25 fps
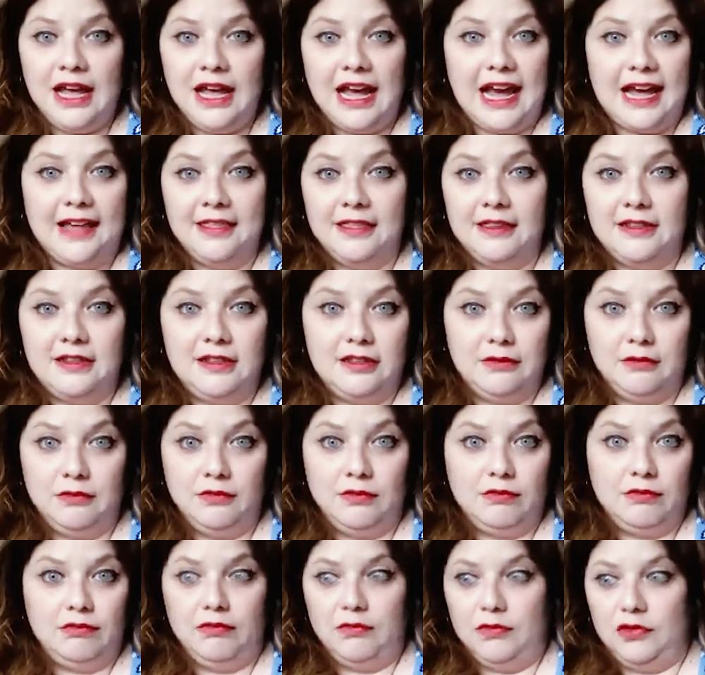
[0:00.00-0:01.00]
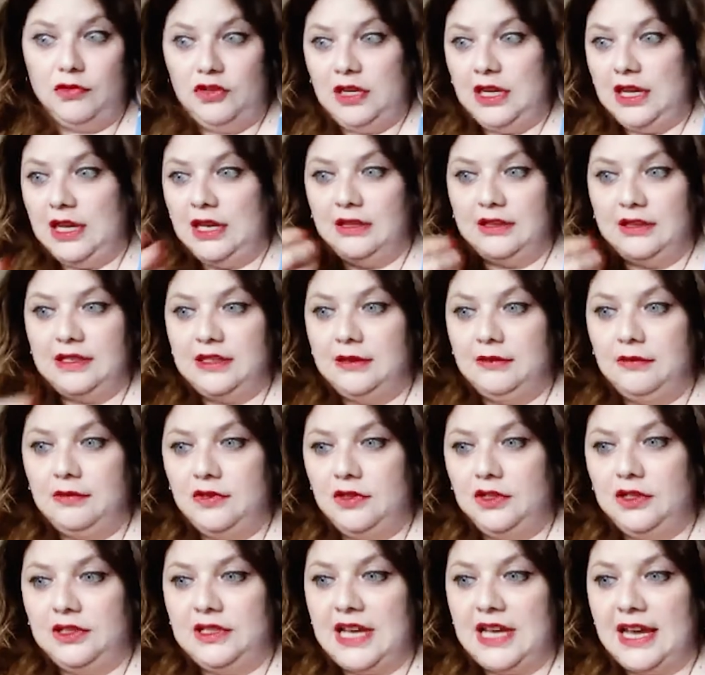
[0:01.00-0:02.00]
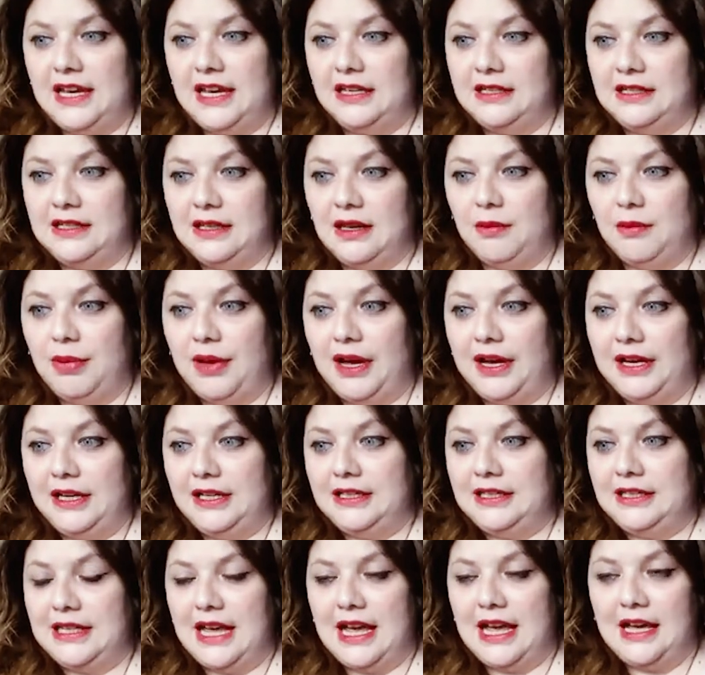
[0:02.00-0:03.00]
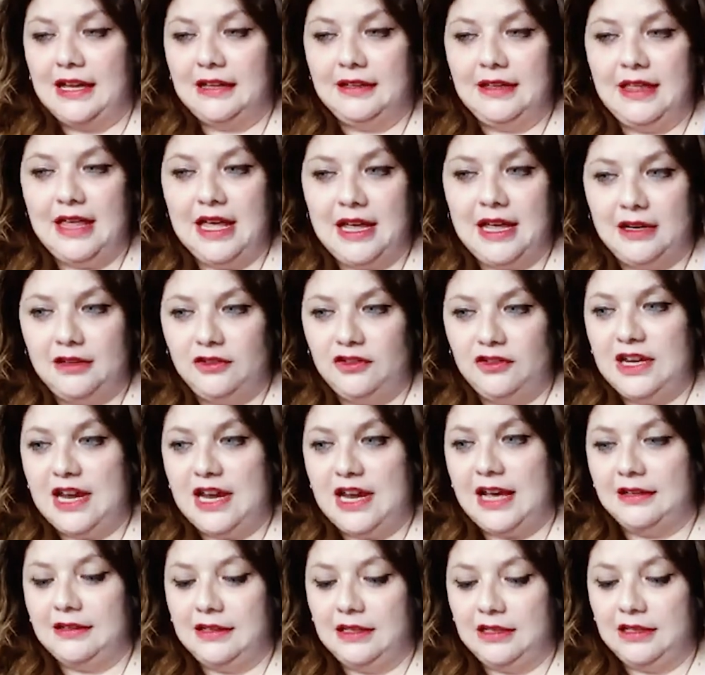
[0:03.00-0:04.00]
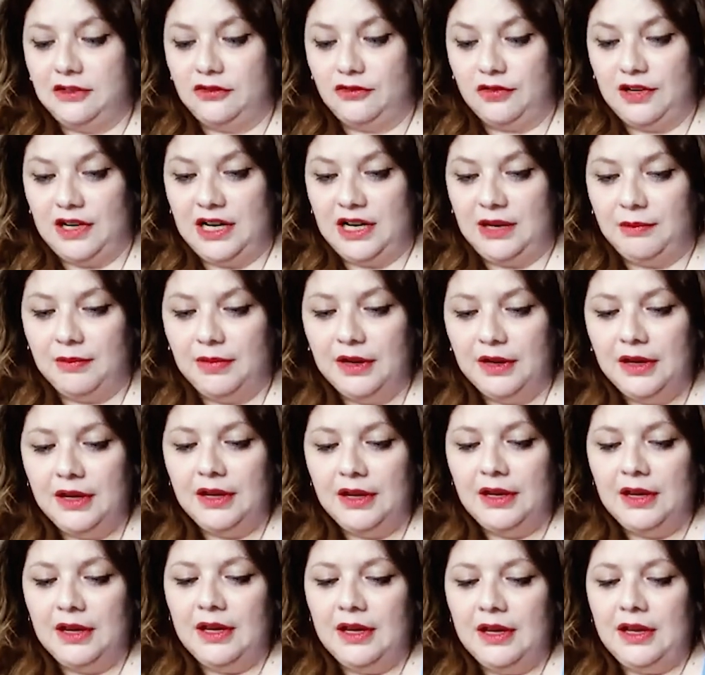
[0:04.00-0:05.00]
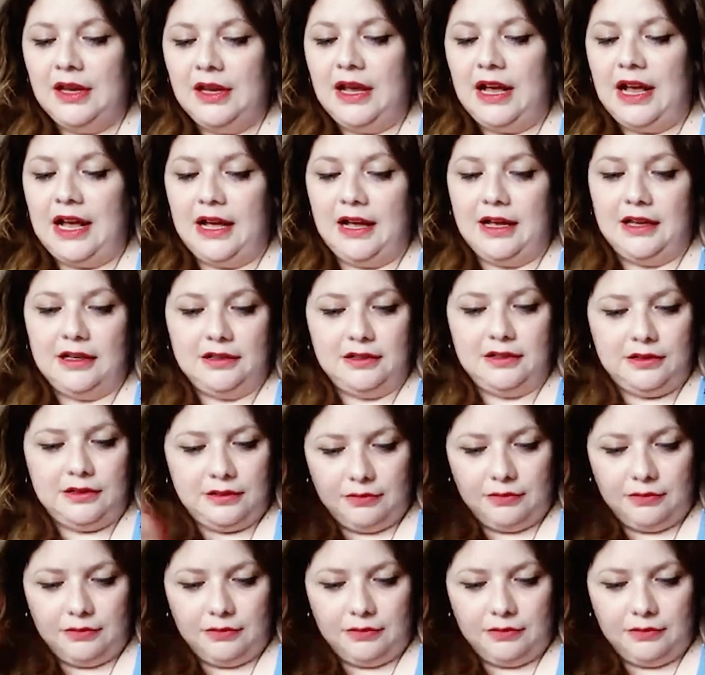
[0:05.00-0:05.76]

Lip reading: and she takes a bite, and then she has this dream, and